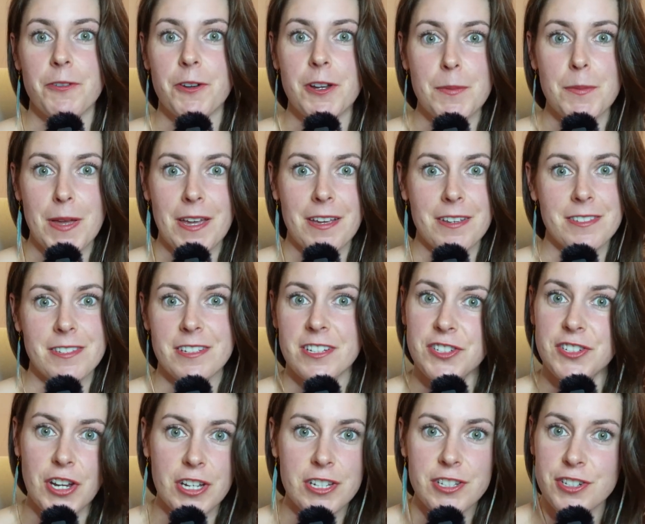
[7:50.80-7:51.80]
free to make a
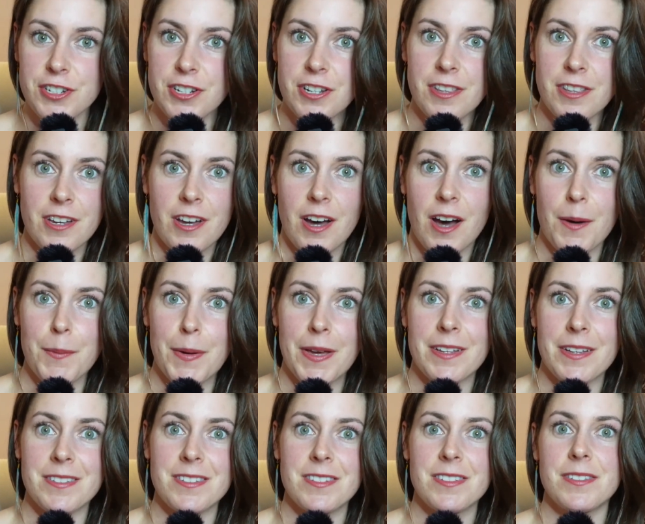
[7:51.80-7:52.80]
suggestion in the
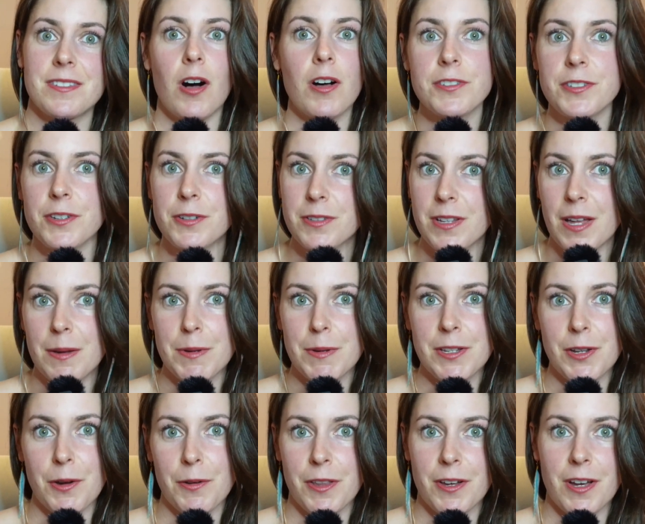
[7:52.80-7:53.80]
comments. Also, let me
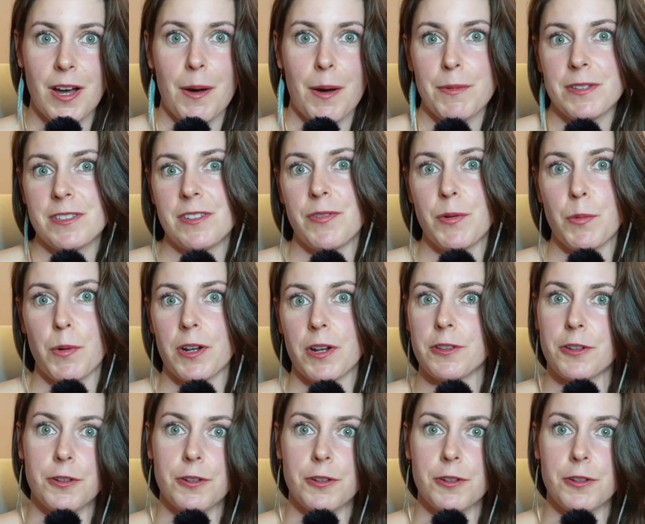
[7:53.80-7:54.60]
know in the comments if you want